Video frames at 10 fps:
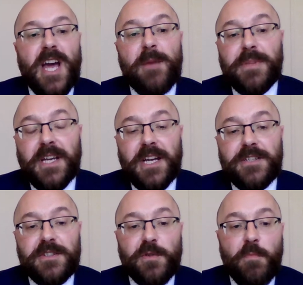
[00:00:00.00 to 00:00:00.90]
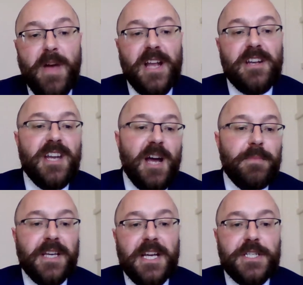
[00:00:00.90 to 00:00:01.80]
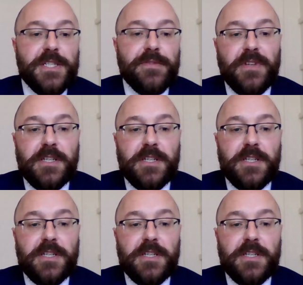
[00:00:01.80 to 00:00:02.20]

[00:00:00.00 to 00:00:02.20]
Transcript: applications to amend, applications for